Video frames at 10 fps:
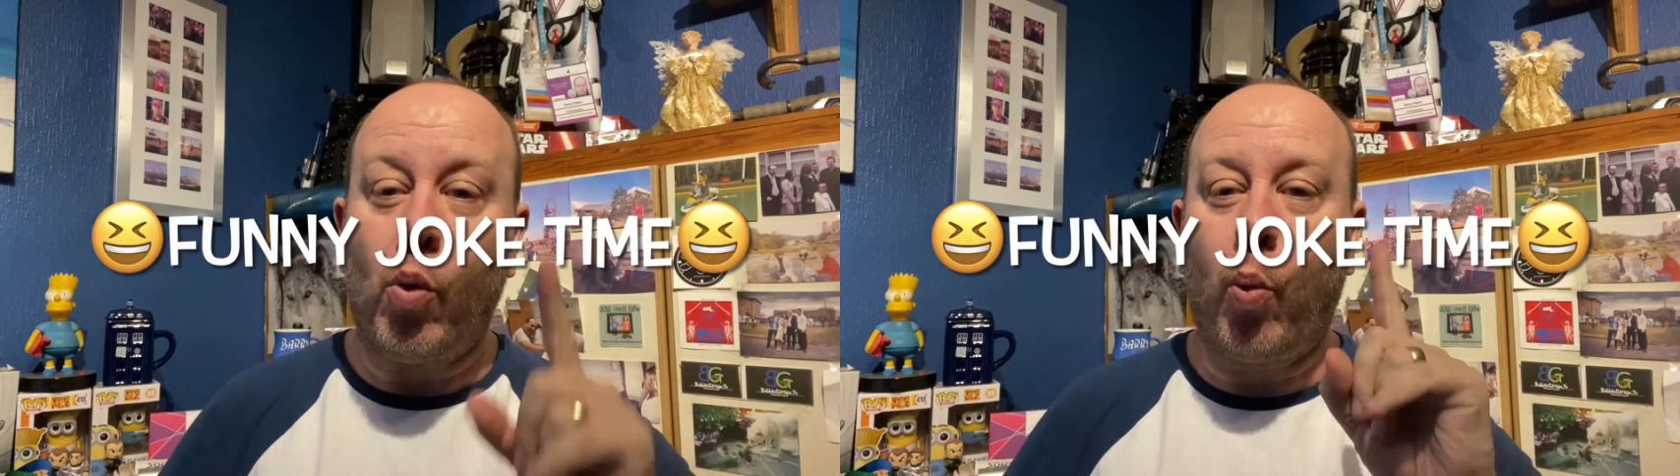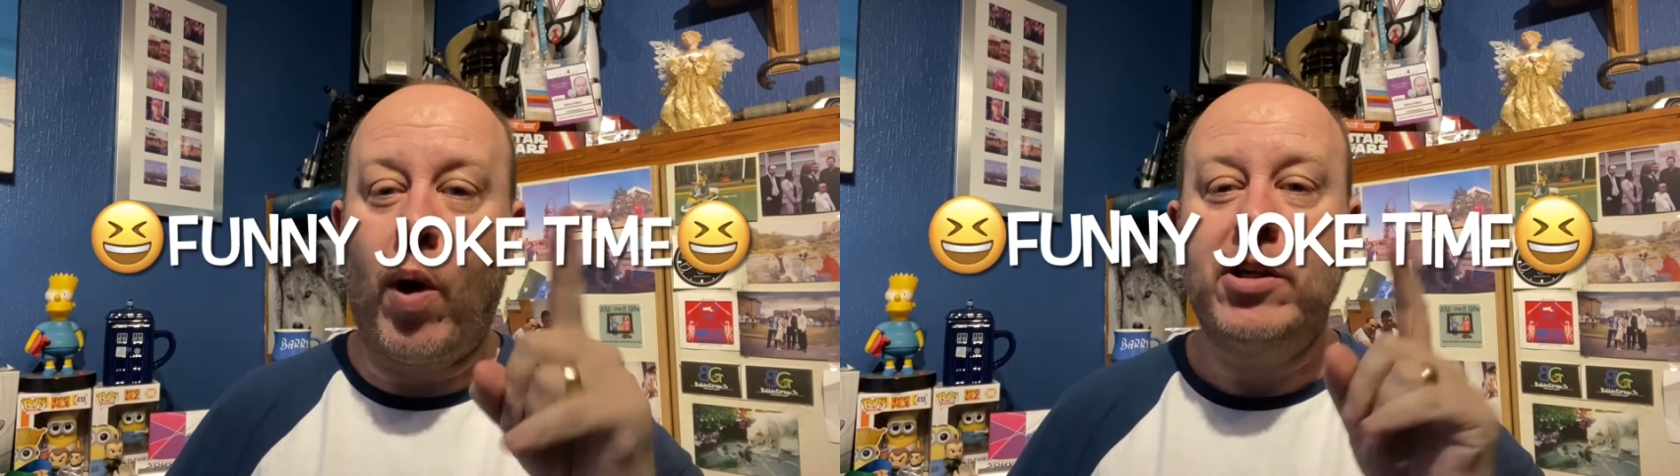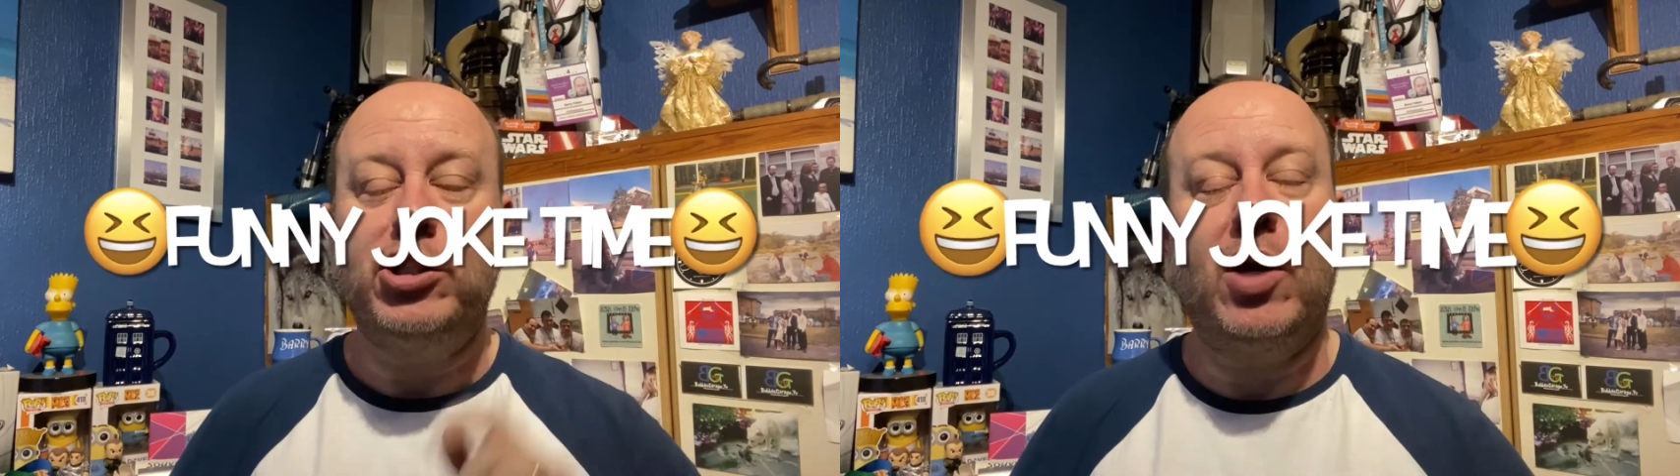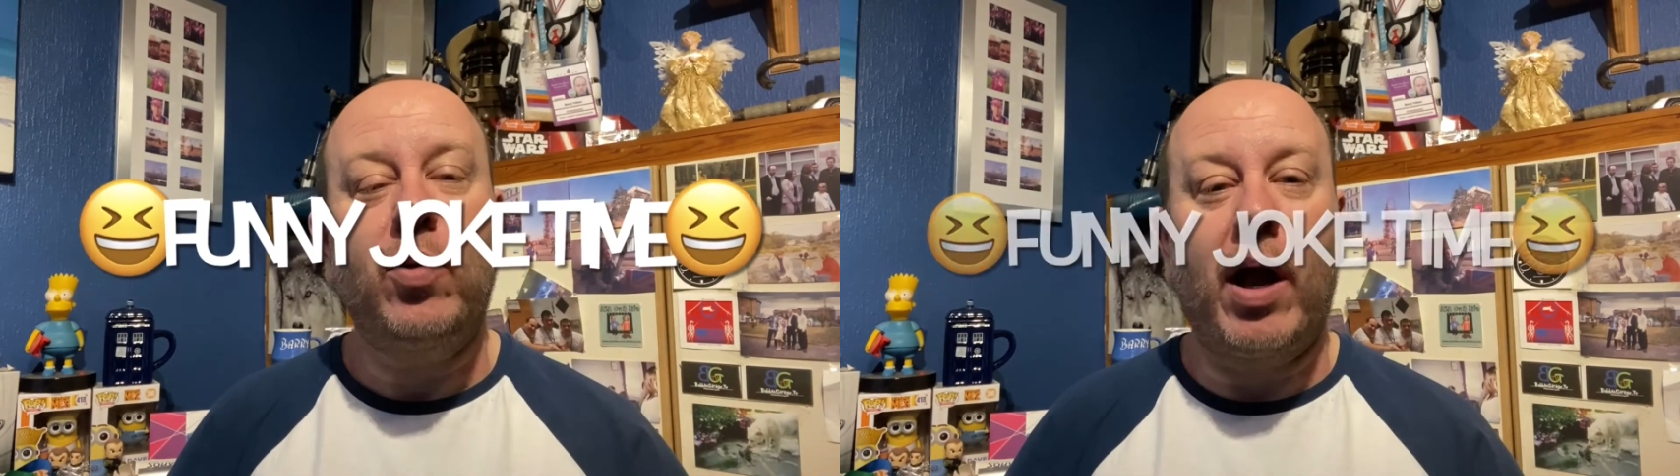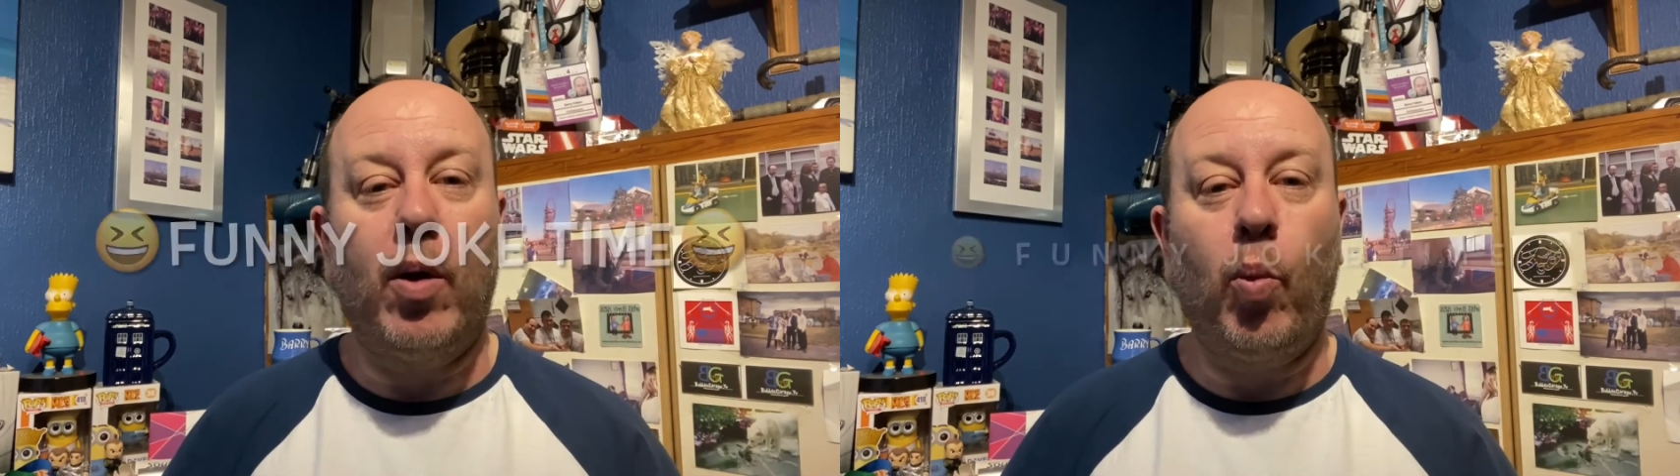one joke
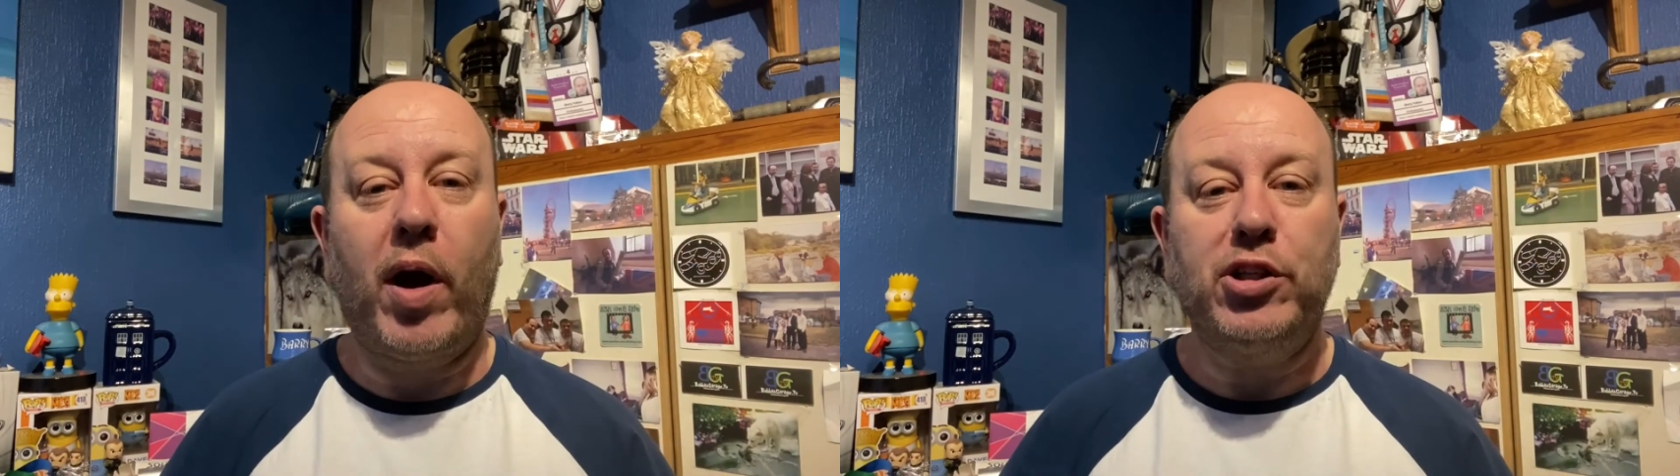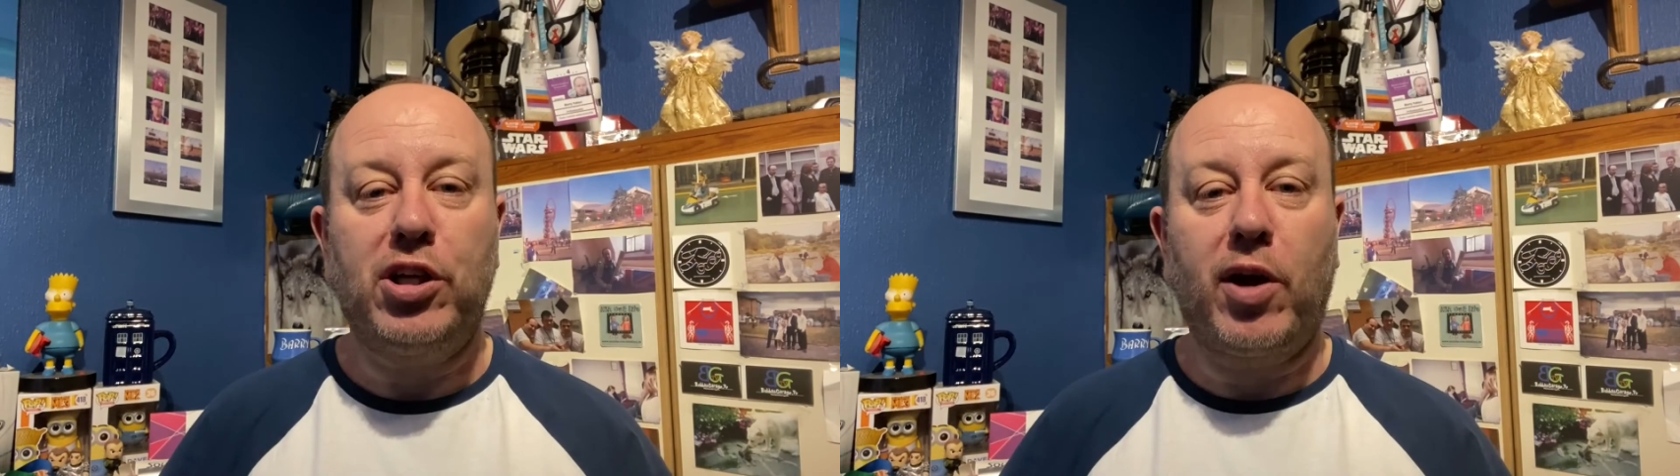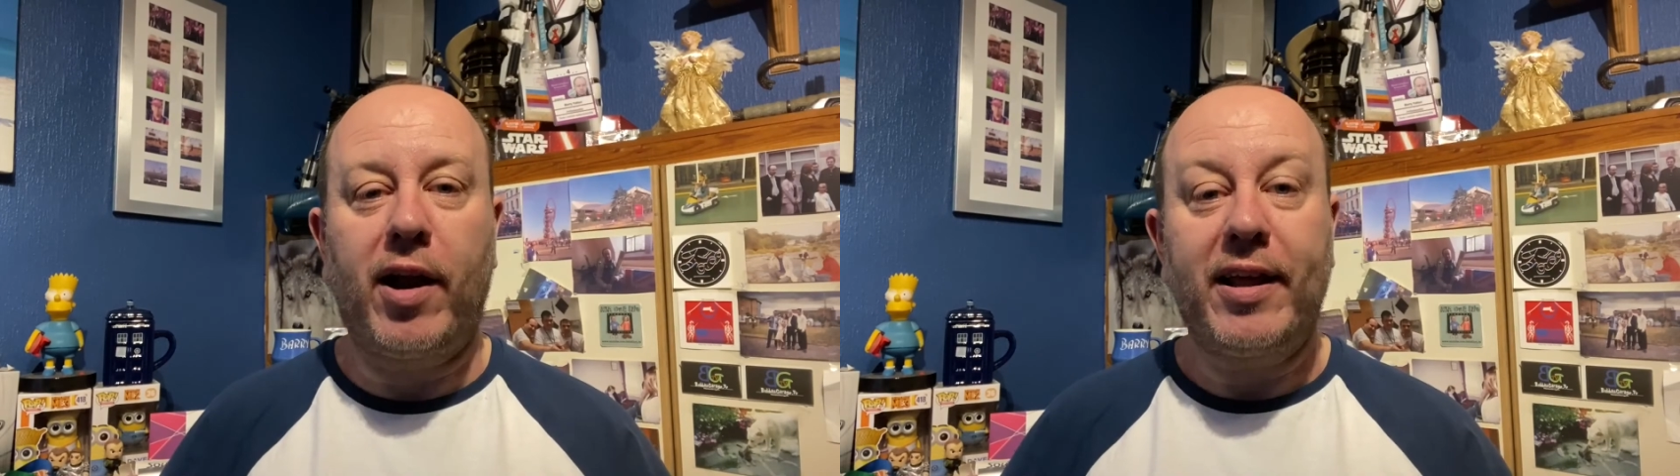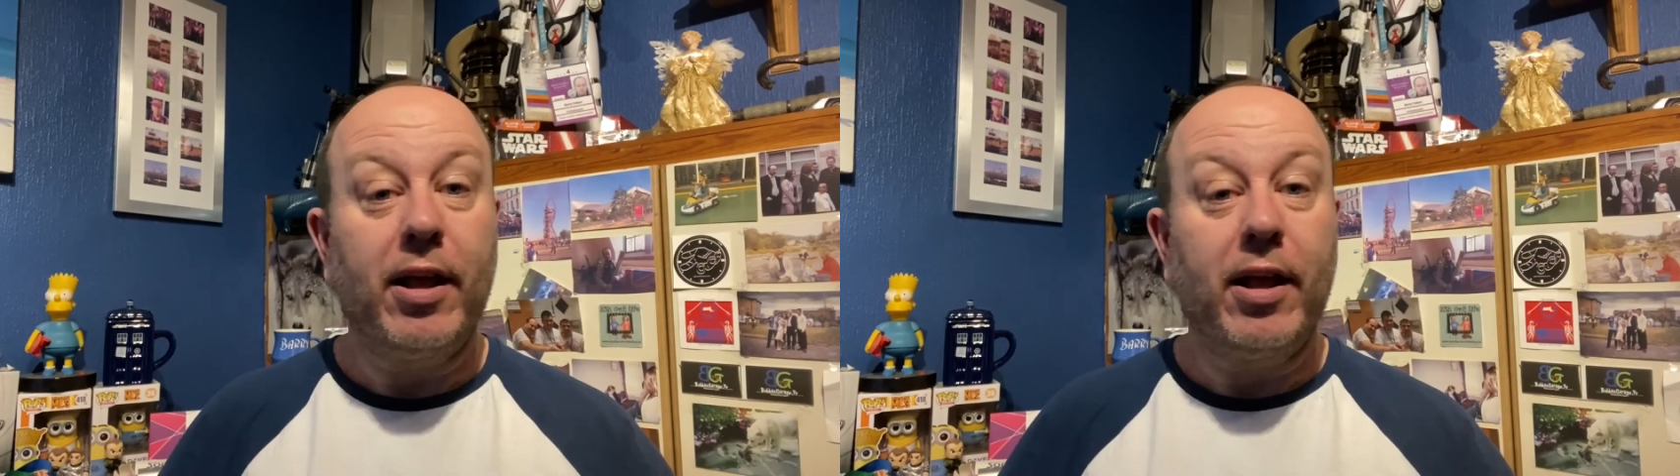and one joke only.